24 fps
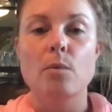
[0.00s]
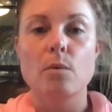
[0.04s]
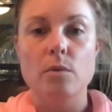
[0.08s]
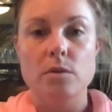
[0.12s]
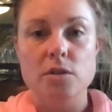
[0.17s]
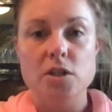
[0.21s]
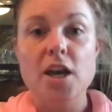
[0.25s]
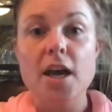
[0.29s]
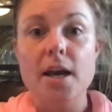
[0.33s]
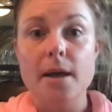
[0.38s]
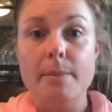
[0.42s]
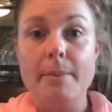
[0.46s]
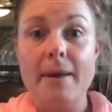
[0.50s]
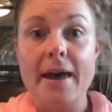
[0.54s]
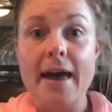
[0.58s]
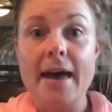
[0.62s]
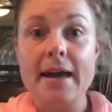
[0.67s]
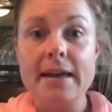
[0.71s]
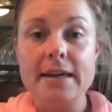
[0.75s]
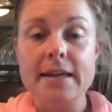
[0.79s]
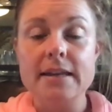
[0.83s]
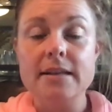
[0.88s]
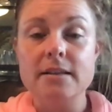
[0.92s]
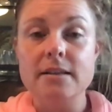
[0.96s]
check
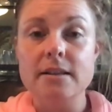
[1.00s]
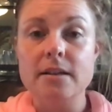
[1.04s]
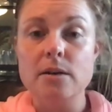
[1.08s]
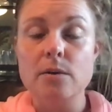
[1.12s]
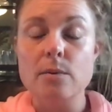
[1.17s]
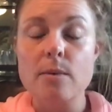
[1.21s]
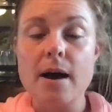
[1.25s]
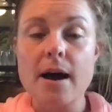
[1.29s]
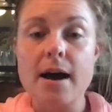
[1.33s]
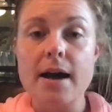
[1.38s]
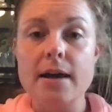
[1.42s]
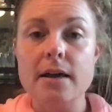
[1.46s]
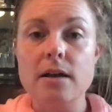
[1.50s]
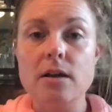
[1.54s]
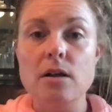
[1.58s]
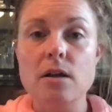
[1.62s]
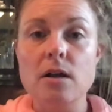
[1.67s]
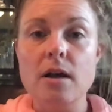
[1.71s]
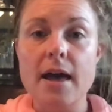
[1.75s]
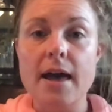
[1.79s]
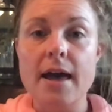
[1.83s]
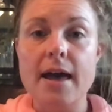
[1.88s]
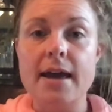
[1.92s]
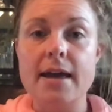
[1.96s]
back in a little
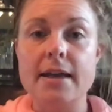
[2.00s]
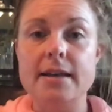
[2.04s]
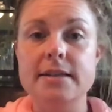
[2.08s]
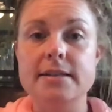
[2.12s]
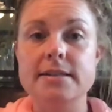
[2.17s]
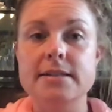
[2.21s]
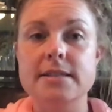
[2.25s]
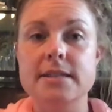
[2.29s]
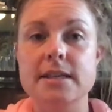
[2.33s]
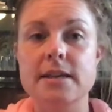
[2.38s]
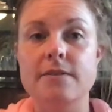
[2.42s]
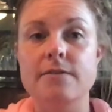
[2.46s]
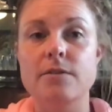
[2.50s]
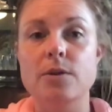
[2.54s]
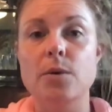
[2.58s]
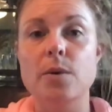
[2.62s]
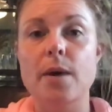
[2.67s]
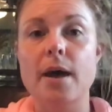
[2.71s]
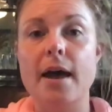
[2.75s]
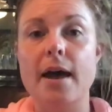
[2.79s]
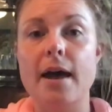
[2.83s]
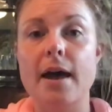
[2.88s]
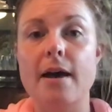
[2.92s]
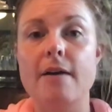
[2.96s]
while and see if you
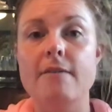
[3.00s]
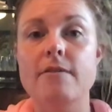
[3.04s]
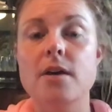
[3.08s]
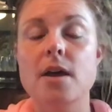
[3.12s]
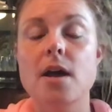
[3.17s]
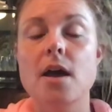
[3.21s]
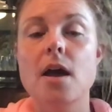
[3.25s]
have.